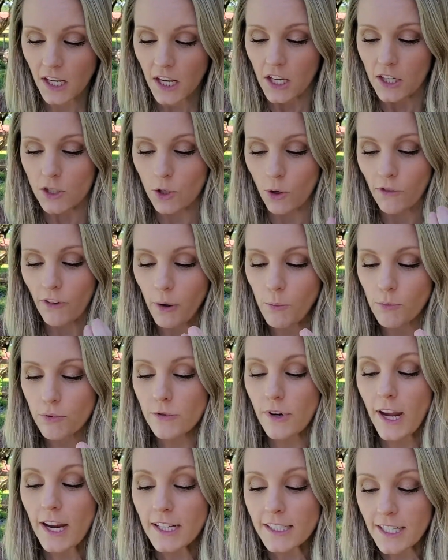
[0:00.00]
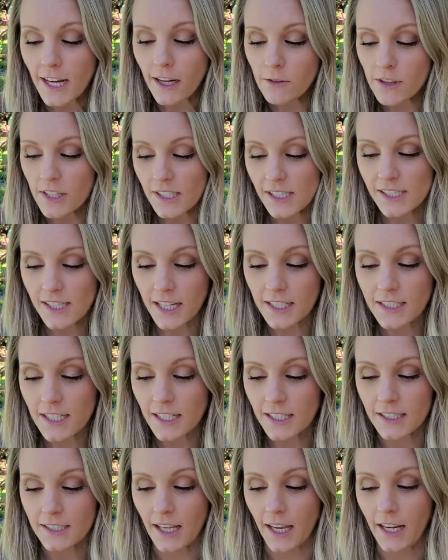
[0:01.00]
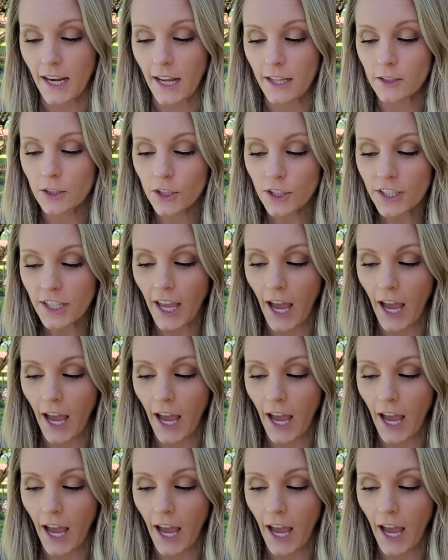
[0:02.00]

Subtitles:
So if I break down this sentence and I look